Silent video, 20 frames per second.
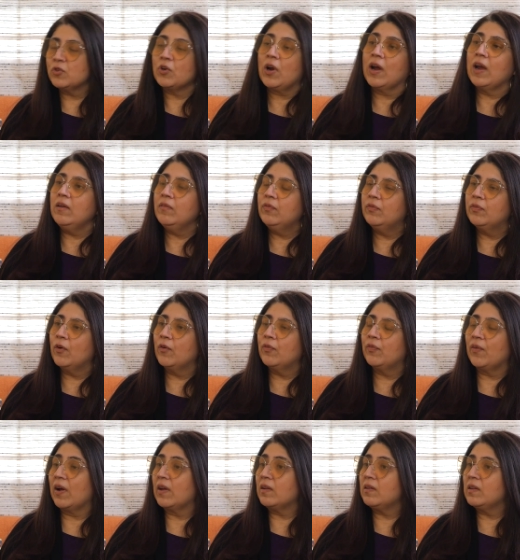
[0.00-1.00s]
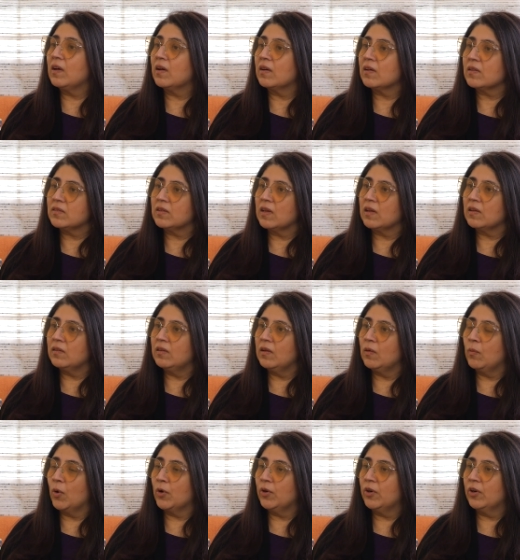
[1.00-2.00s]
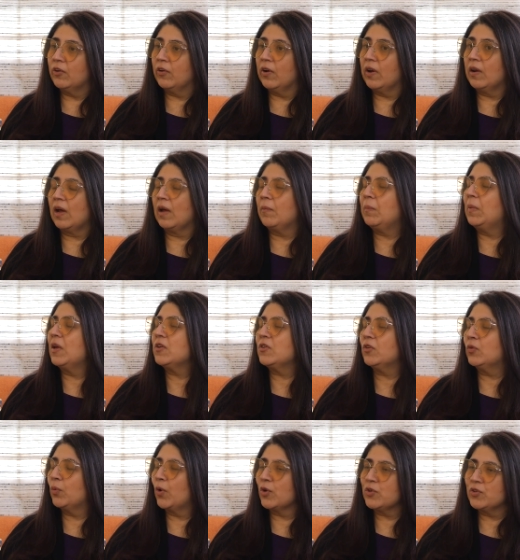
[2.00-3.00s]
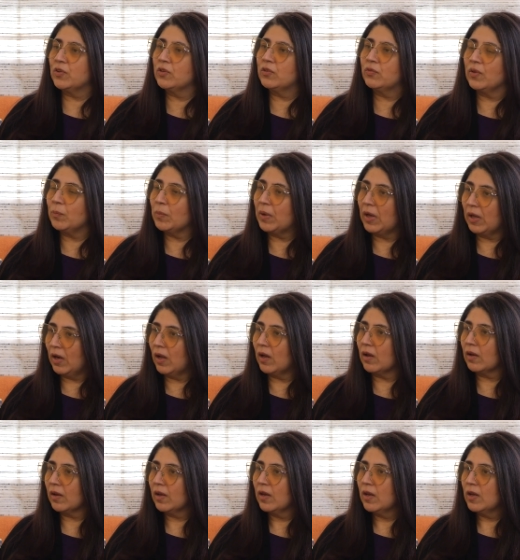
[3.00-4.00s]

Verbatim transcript: drive of ideas, and they want to create. I mean, I just watched this film, Kala,